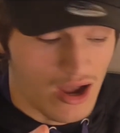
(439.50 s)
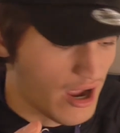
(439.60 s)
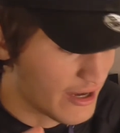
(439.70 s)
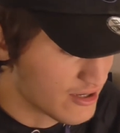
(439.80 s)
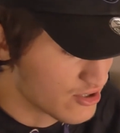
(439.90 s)

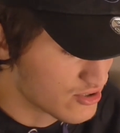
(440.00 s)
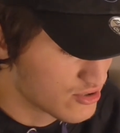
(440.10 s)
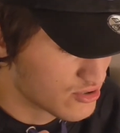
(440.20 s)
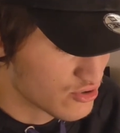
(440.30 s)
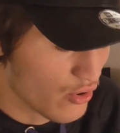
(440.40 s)
I
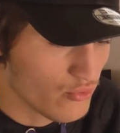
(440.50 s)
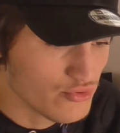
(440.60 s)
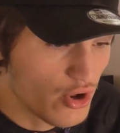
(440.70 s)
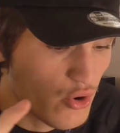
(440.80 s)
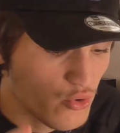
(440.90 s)
don't
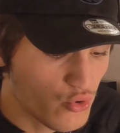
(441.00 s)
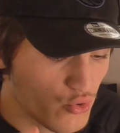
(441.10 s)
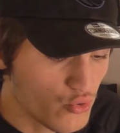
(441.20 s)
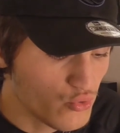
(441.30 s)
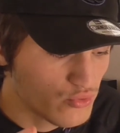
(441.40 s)
know
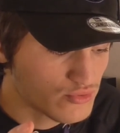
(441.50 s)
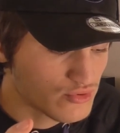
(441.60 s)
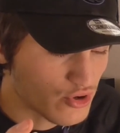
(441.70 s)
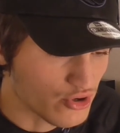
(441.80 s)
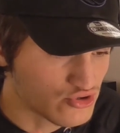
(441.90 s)
who
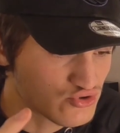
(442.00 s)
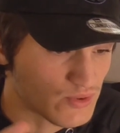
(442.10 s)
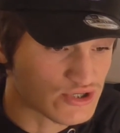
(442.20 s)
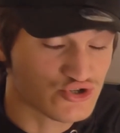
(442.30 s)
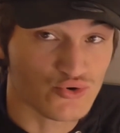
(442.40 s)
Earl,
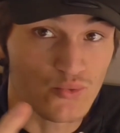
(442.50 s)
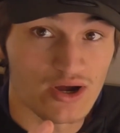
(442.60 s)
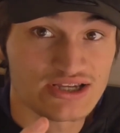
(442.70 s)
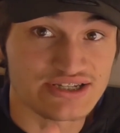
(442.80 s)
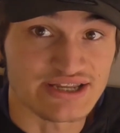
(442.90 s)
Sweatshirt
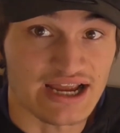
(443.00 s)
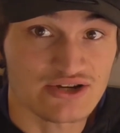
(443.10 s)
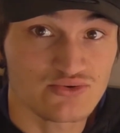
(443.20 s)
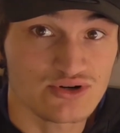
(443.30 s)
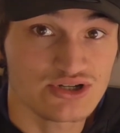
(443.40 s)
was and
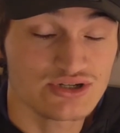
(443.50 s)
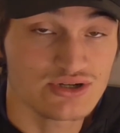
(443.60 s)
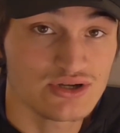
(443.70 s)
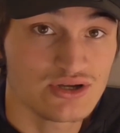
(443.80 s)
Dash was,